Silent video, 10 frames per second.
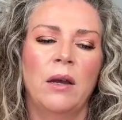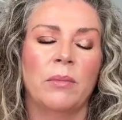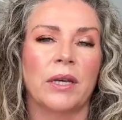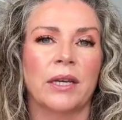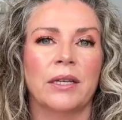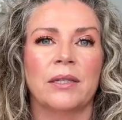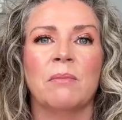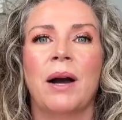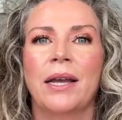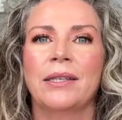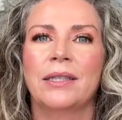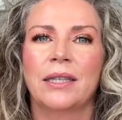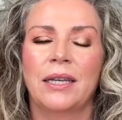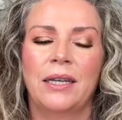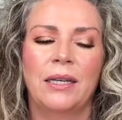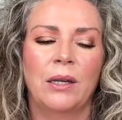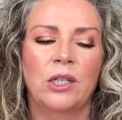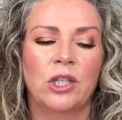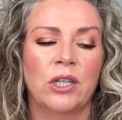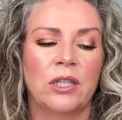because my skin
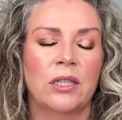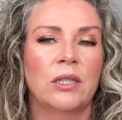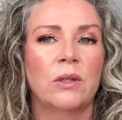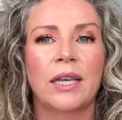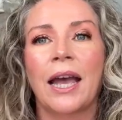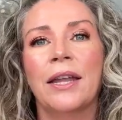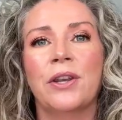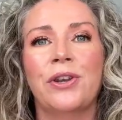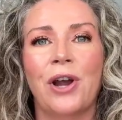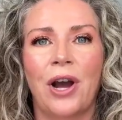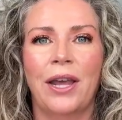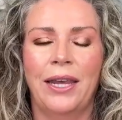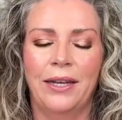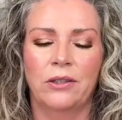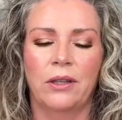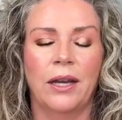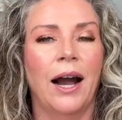just cannot handle it.